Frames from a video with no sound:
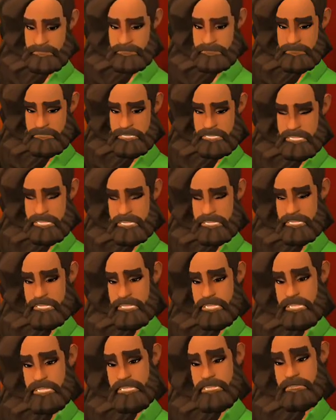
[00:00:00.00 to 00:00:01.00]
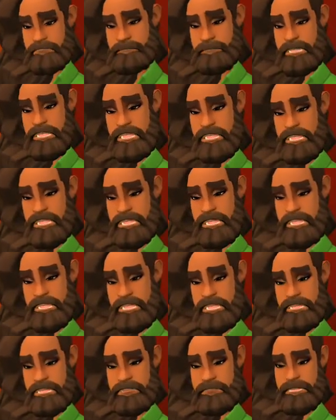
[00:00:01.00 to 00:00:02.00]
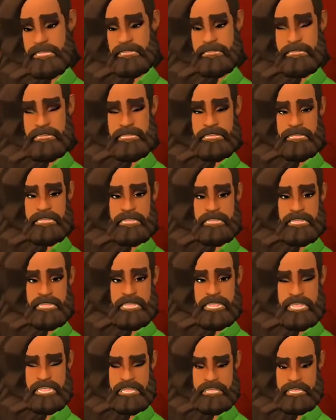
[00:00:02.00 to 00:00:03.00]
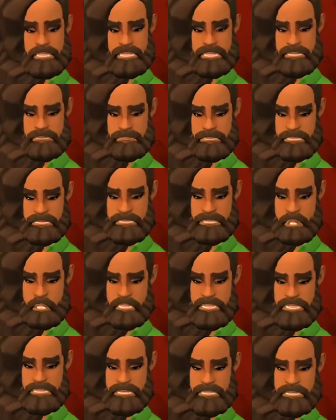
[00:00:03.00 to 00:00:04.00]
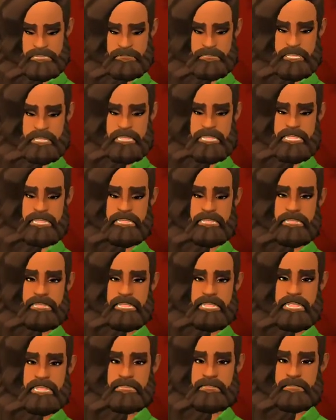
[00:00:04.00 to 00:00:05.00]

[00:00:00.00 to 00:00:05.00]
They landed at Spelltrix just past 1930 and knew they'd come early and late.